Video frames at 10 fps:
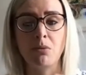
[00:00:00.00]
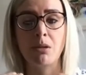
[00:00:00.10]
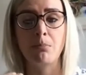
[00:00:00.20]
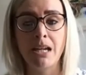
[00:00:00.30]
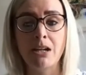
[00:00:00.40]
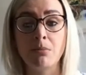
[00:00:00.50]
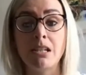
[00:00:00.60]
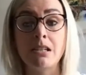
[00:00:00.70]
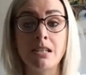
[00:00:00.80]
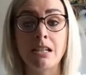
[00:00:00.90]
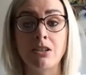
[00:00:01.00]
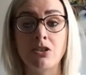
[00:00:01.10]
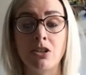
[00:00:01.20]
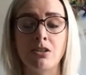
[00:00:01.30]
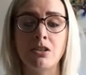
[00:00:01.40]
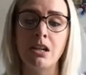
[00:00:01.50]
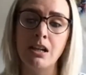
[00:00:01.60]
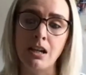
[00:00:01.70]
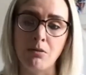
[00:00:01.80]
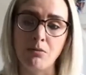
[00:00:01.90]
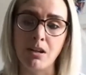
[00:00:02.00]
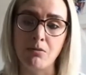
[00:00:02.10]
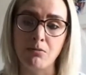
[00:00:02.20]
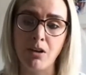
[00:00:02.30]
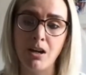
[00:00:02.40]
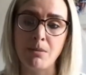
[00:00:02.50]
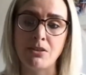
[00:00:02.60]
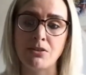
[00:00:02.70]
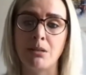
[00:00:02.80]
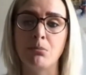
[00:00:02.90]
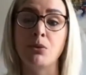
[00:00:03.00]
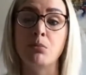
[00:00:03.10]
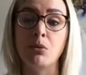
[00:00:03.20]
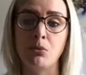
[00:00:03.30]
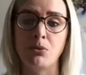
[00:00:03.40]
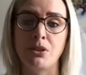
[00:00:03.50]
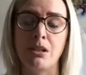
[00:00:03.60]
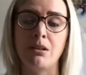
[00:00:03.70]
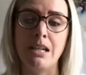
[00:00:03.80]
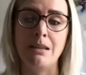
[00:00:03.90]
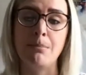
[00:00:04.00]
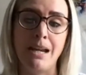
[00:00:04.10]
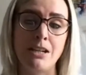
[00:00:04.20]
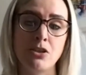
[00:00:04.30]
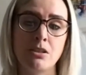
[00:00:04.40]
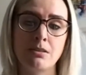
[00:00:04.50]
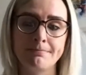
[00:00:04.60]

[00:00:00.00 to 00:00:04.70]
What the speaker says: We could pick up these signatures in environmental samples, but also in patient.